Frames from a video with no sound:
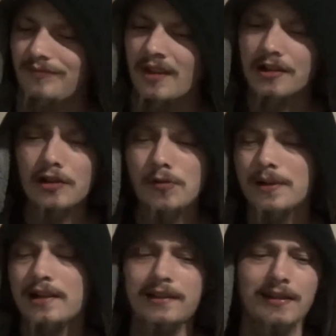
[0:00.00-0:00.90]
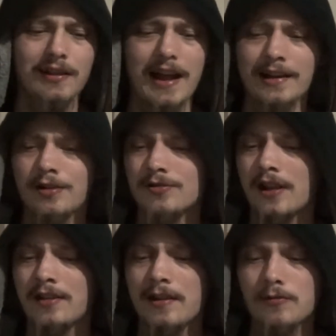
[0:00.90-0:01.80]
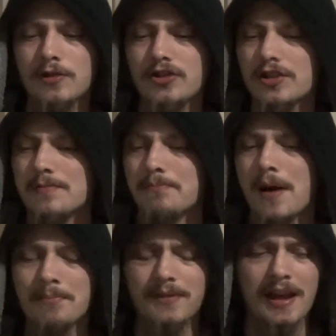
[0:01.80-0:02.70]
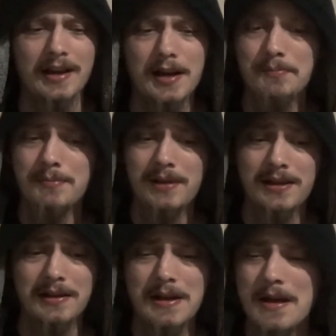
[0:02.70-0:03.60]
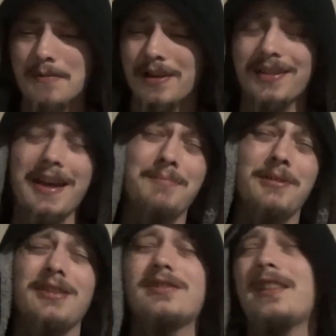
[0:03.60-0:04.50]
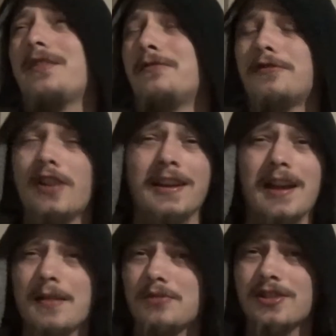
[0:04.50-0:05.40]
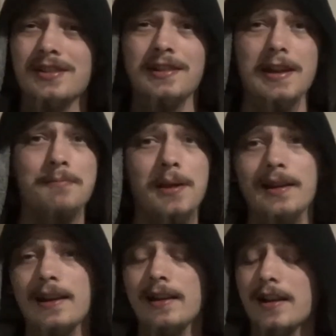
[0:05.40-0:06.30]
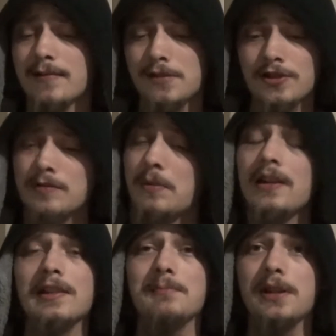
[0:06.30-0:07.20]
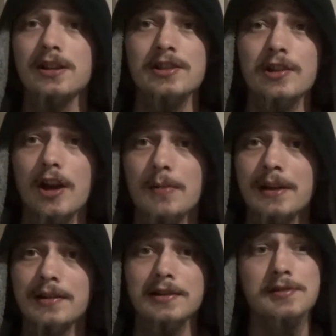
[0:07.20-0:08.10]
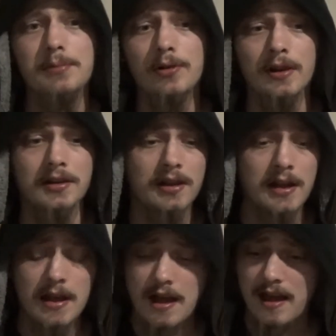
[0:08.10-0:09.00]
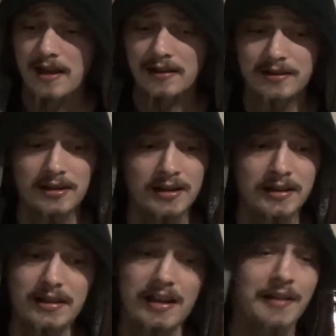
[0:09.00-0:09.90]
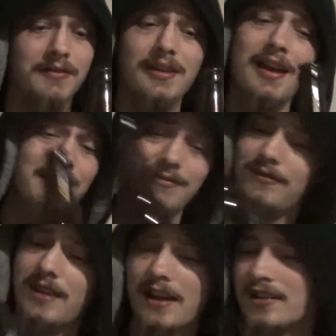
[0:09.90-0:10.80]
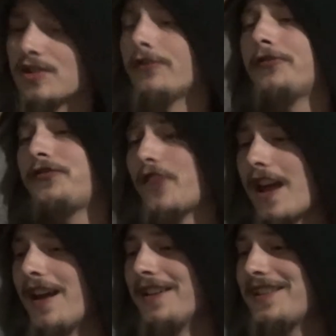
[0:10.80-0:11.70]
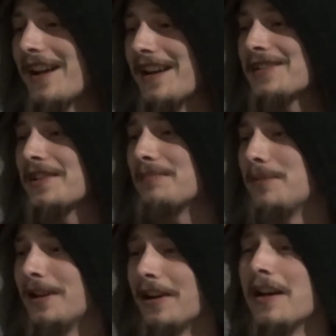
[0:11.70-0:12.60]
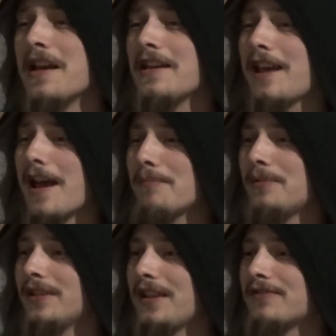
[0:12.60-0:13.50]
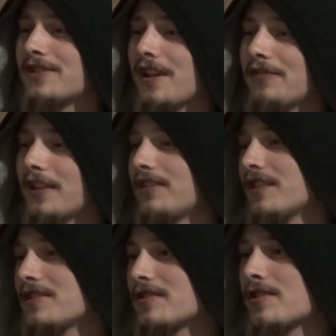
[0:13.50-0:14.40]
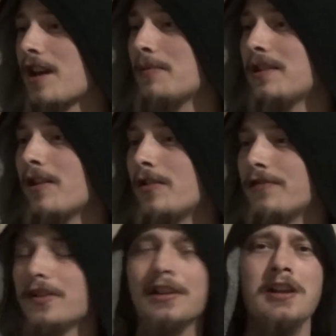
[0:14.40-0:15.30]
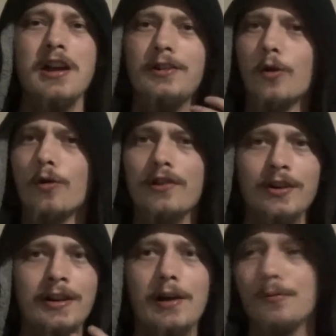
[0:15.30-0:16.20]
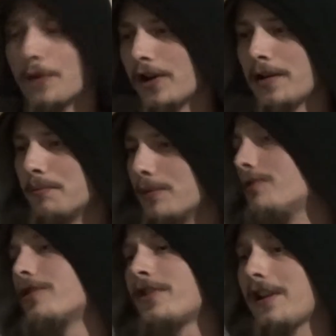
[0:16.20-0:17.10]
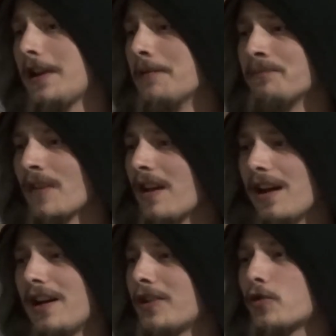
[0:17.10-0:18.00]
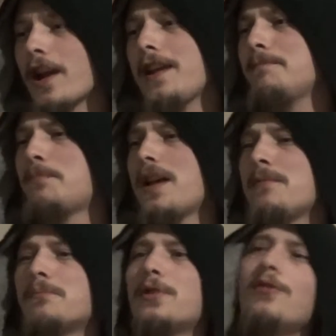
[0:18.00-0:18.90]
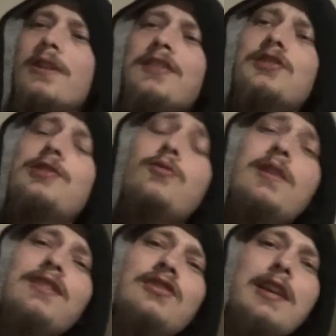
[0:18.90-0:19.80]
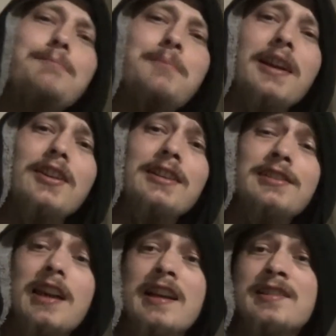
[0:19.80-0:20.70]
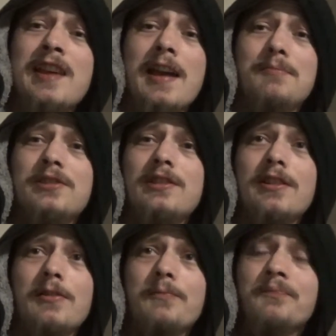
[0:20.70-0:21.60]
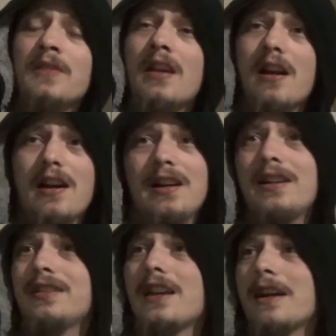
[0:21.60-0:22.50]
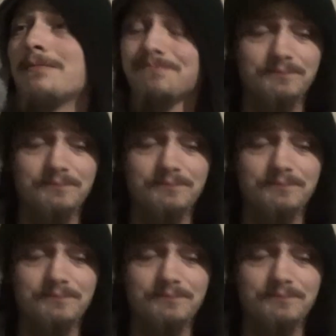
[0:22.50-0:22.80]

a little bit of lactose, I think, would just bump that up a bit. But that being said, frick, I'm just nitpicking. I'm just being a beer snob at this point. And, yeah, that is a fantastic beer. Can't believe stuff like this is coming out of a Northern Alberta brewery. Grain Bin Brewing's Twigs and Berry Haskap Stout. Yeah,